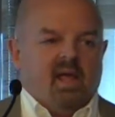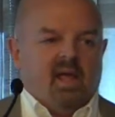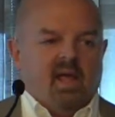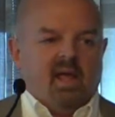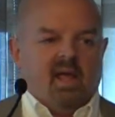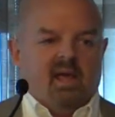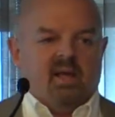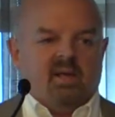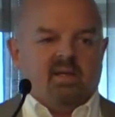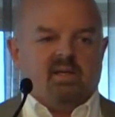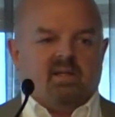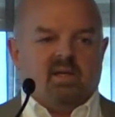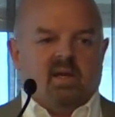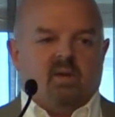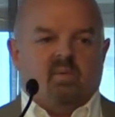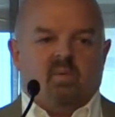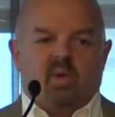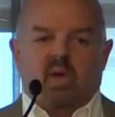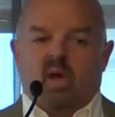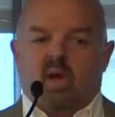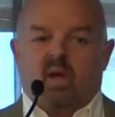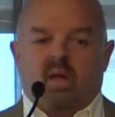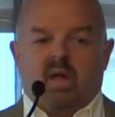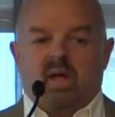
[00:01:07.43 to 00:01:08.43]
And
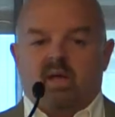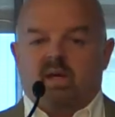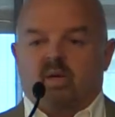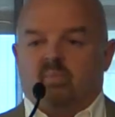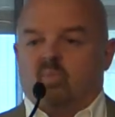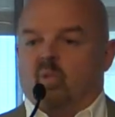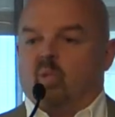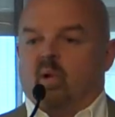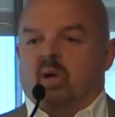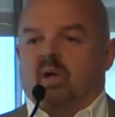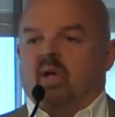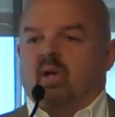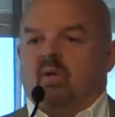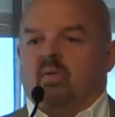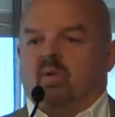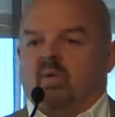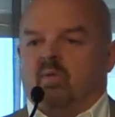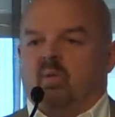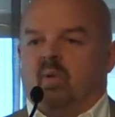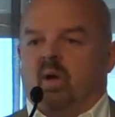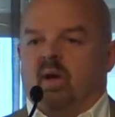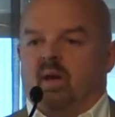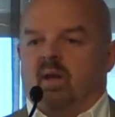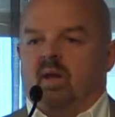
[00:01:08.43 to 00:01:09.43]
we all end up working
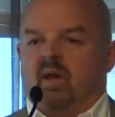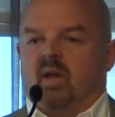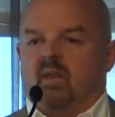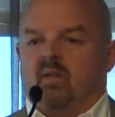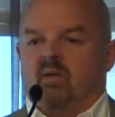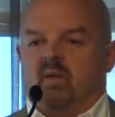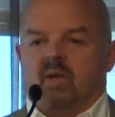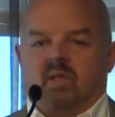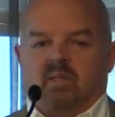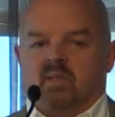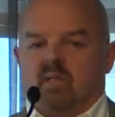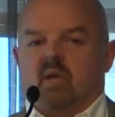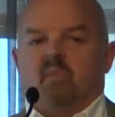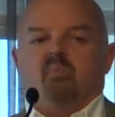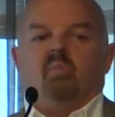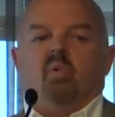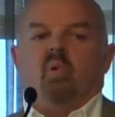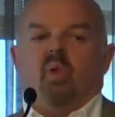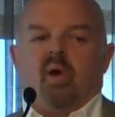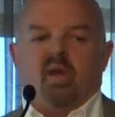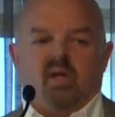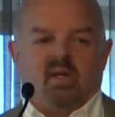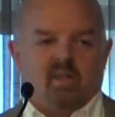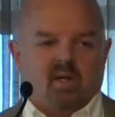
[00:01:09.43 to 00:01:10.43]
with one another at some
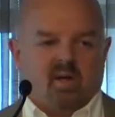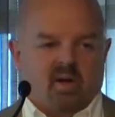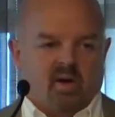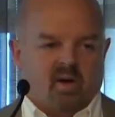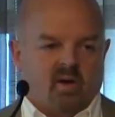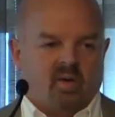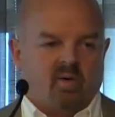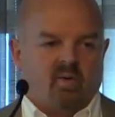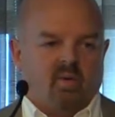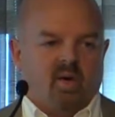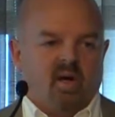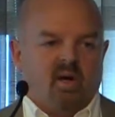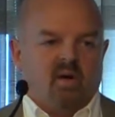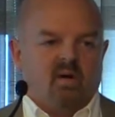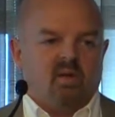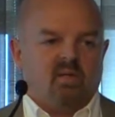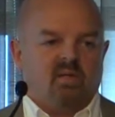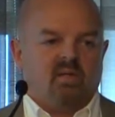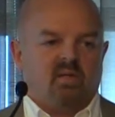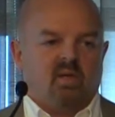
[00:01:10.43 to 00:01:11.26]
point in our careers.